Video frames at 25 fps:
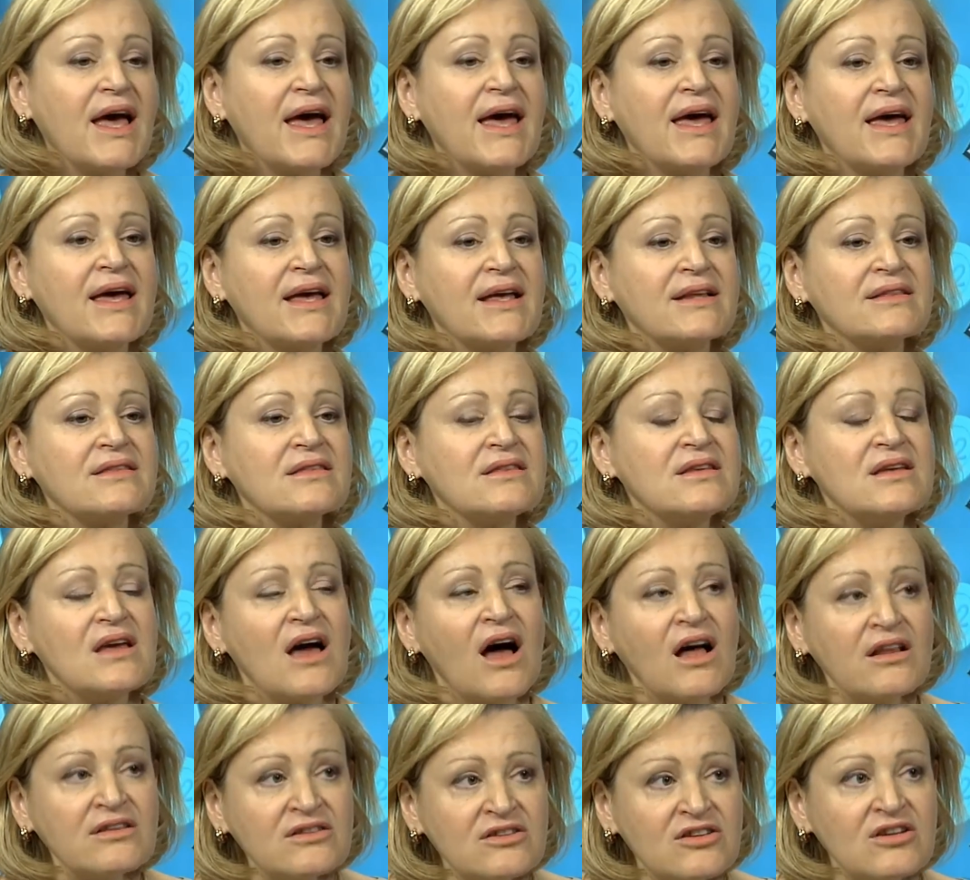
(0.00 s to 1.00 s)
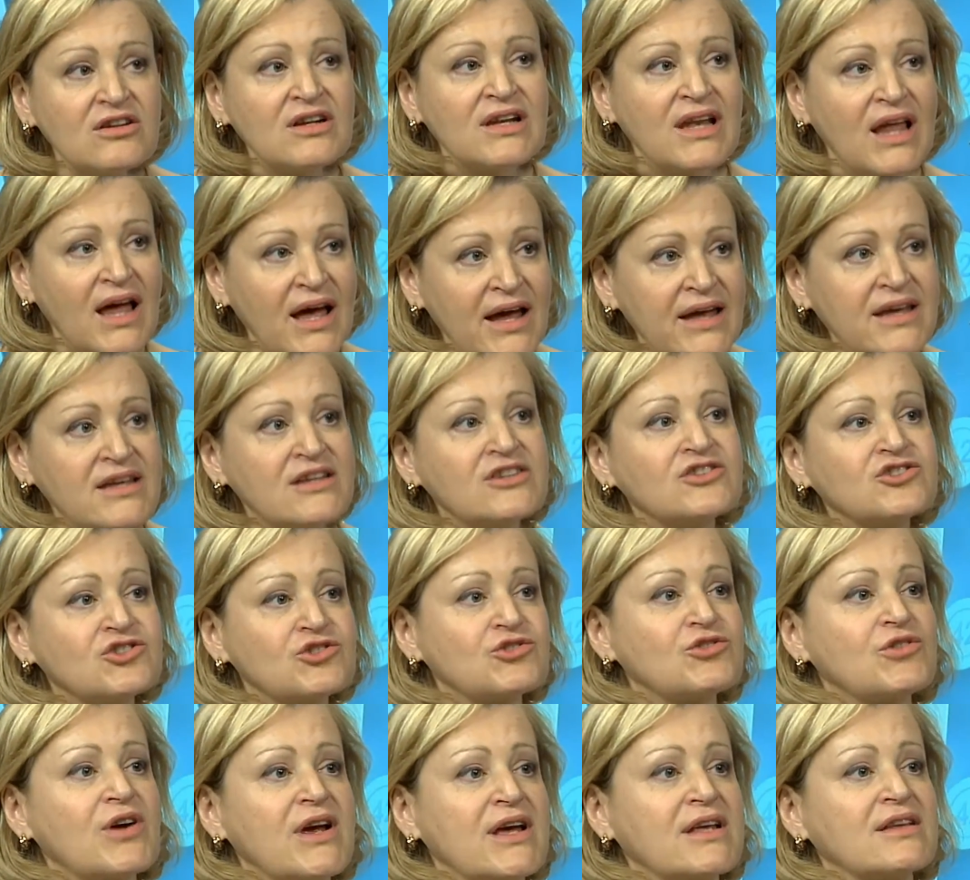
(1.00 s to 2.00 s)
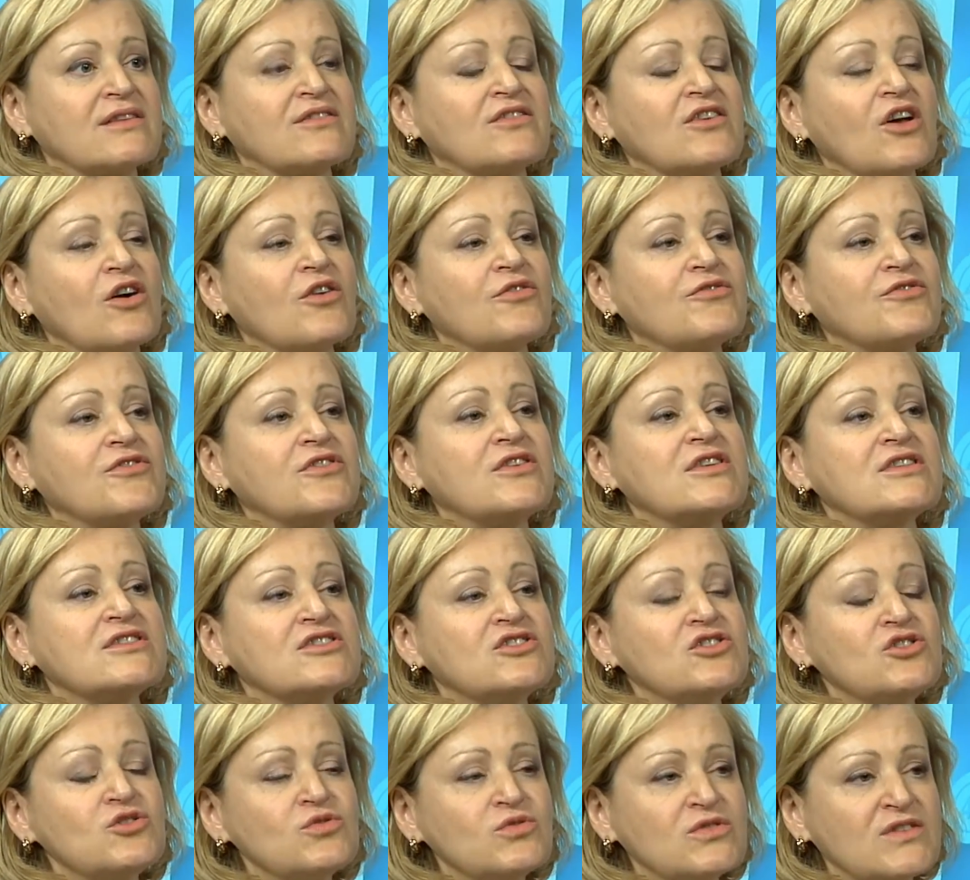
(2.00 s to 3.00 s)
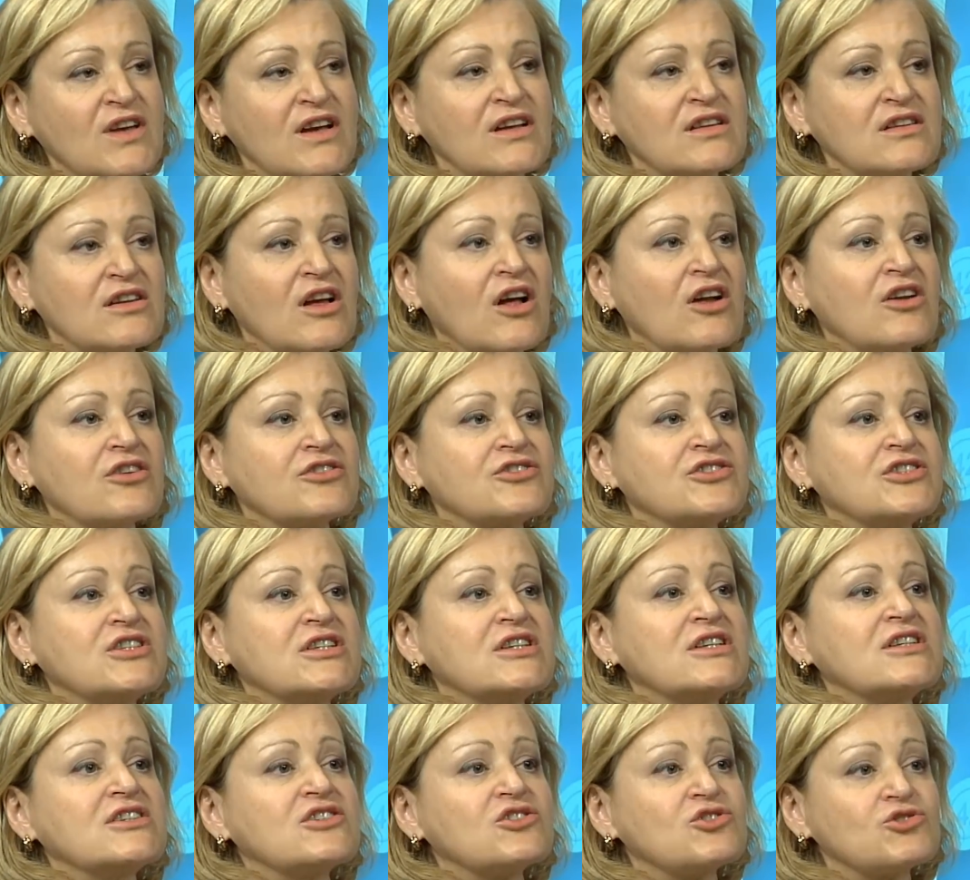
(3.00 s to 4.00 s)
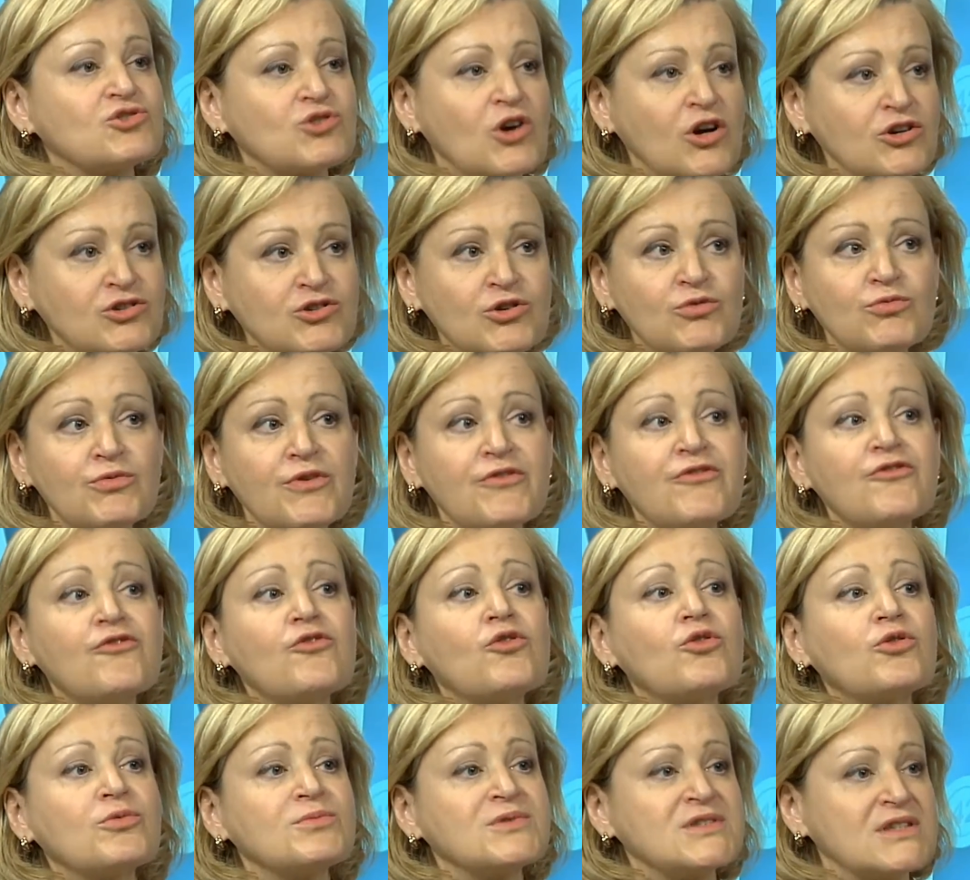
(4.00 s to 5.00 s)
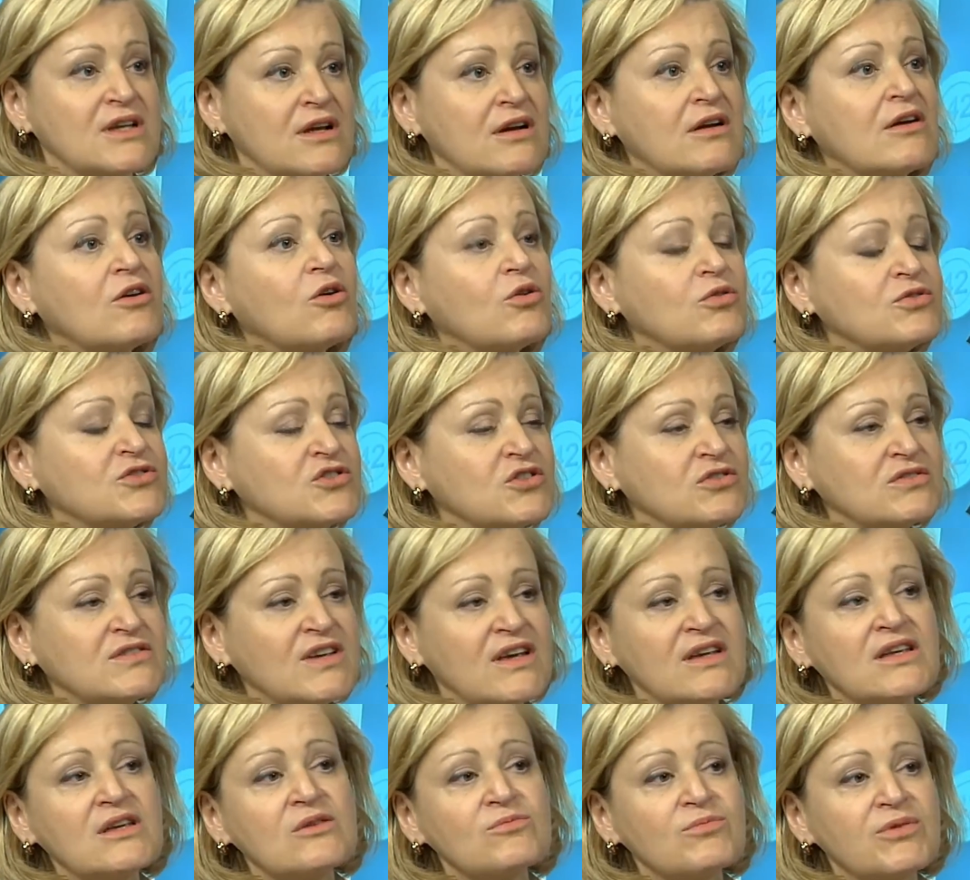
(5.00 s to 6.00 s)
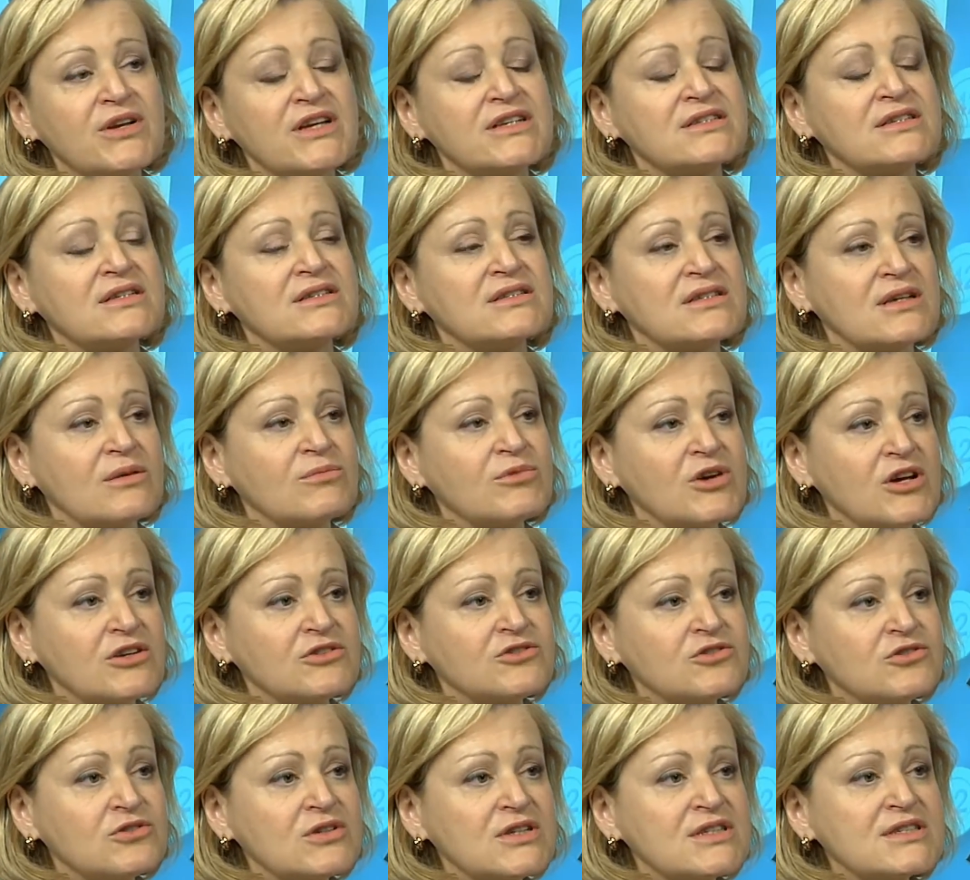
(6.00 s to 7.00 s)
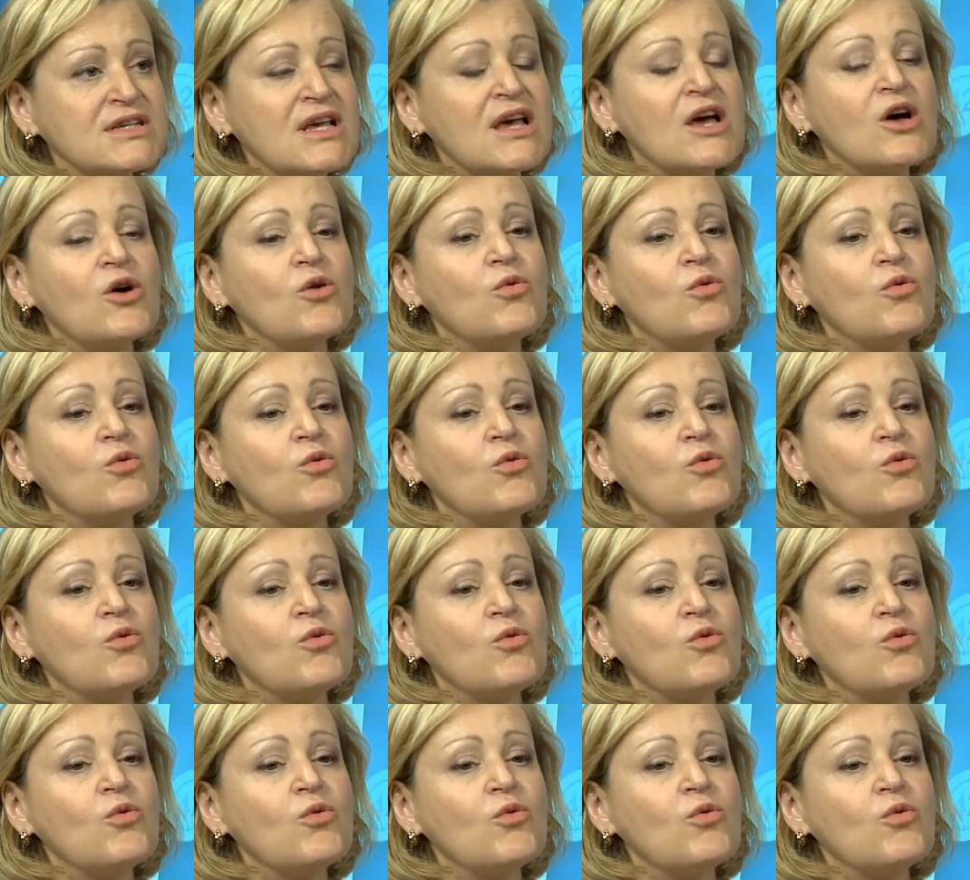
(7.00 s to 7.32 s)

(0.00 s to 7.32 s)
and the underlying trends of these new technologies, structural reforms that are also taking place in some countries